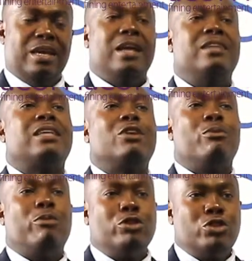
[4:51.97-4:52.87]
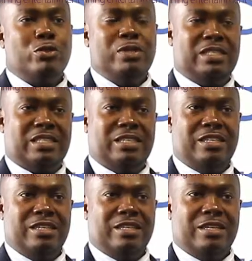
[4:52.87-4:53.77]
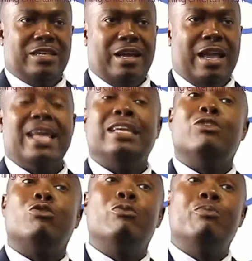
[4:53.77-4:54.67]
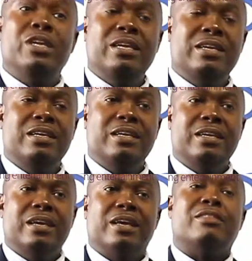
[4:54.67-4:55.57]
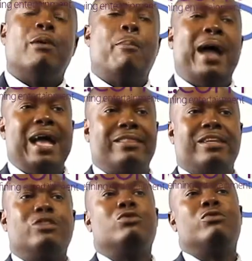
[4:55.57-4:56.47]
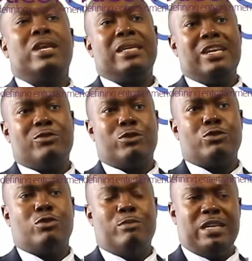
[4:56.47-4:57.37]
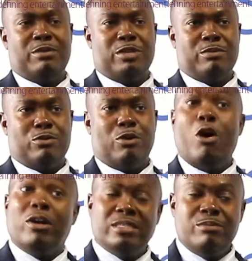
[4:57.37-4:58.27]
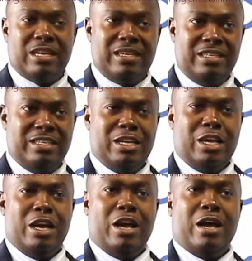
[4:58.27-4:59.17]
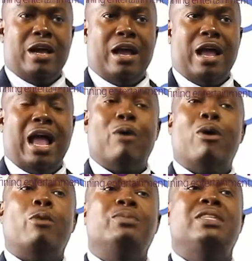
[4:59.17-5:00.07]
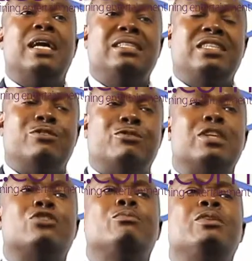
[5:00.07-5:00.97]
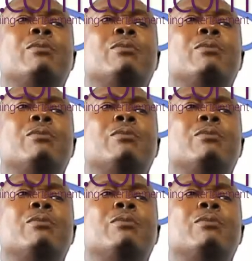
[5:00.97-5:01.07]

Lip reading: It's an opportunity and it could be the path to greatness for so many people. Ultimately, our objective is to be